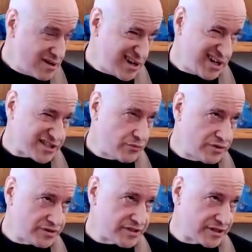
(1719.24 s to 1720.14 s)
I guess I
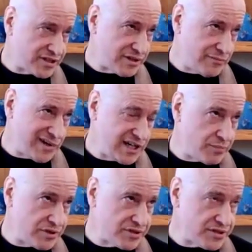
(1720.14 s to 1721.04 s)
will say it because I'm
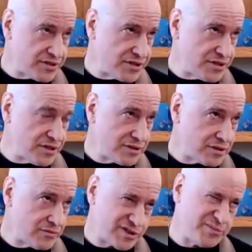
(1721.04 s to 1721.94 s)
90% sure,
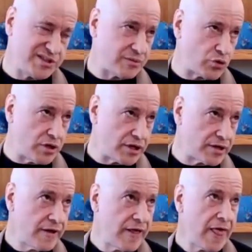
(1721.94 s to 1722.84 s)
which means I'm
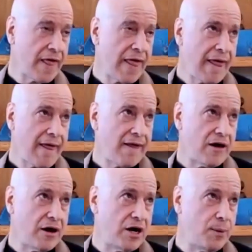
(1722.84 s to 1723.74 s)

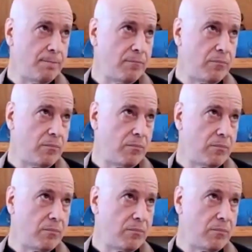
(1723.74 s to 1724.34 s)
wrong.